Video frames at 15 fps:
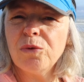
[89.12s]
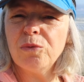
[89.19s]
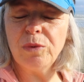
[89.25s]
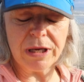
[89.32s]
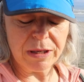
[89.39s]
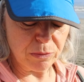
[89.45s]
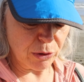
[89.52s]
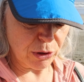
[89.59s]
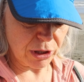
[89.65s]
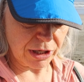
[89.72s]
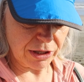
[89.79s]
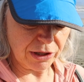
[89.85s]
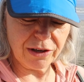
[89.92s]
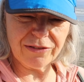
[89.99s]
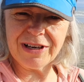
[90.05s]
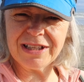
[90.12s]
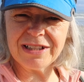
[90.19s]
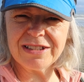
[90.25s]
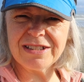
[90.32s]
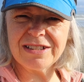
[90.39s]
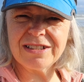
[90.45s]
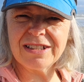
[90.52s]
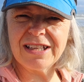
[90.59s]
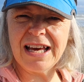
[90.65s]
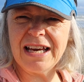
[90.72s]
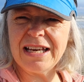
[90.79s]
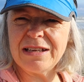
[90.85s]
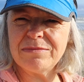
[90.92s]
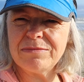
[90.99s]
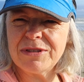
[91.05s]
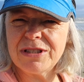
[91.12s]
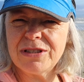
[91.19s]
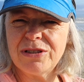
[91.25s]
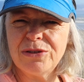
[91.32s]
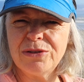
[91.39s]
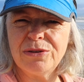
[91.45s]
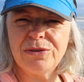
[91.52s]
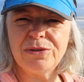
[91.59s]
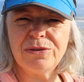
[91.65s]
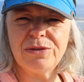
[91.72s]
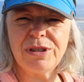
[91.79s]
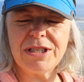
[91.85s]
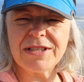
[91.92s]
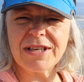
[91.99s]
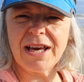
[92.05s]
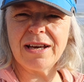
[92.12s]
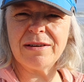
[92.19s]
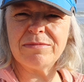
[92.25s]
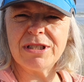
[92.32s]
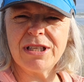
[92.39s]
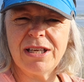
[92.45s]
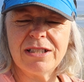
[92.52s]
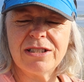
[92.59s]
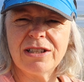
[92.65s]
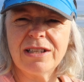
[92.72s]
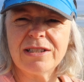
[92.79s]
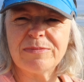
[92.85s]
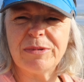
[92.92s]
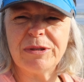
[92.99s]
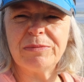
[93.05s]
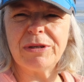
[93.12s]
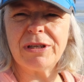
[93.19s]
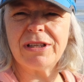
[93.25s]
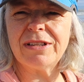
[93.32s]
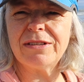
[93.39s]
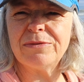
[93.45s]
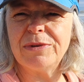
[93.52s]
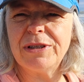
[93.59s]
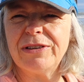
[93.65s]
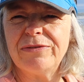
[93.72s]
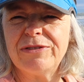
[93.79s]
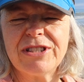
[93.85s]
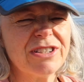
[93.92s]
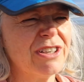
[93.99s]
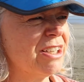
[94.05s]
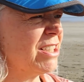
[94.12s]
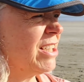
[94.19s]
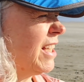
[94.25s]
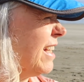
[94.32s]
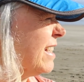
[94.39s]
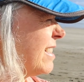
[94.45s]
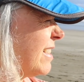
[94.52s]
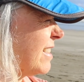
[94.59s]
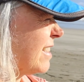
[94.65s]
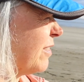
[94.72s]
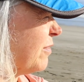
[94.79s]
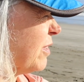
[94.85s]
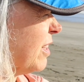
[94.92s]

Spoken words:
We were going to go around the Cape to East Cape to get to Gisborne, but we've decided against it given